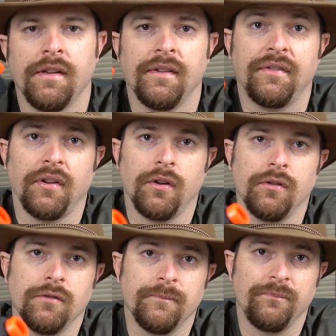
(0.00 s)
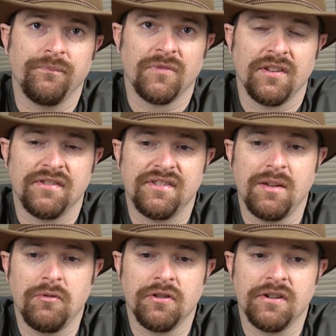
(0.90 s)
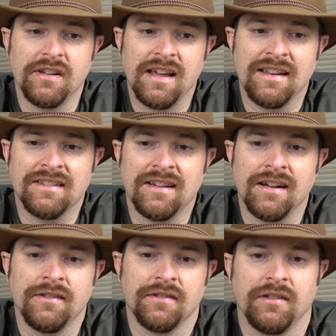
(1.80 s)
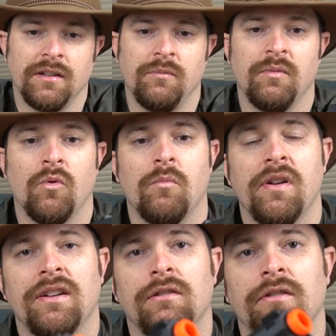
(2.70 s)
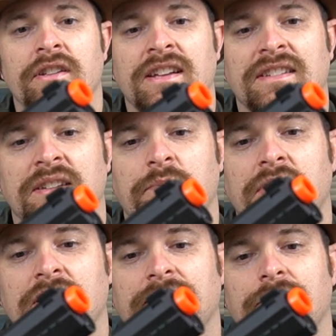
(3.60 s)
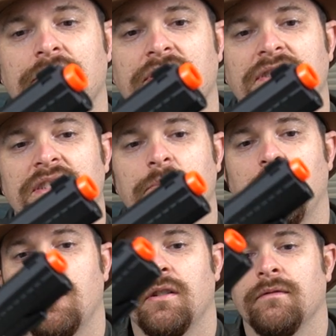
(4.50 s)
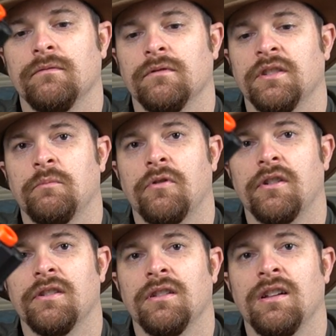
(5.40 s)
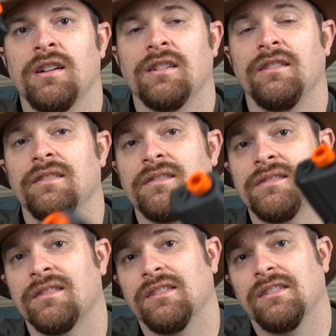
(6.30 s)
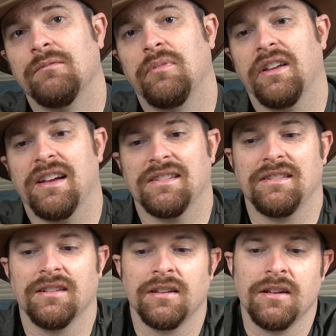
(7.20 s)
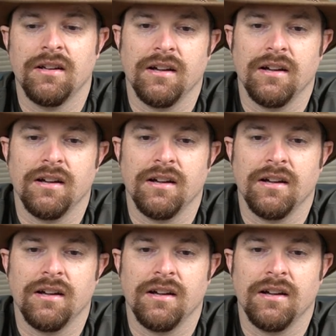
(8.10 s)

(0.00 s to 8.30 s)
So similar in that design. There's a little bit more metal on the SSP as far as this part. This part of the Glock is plastic.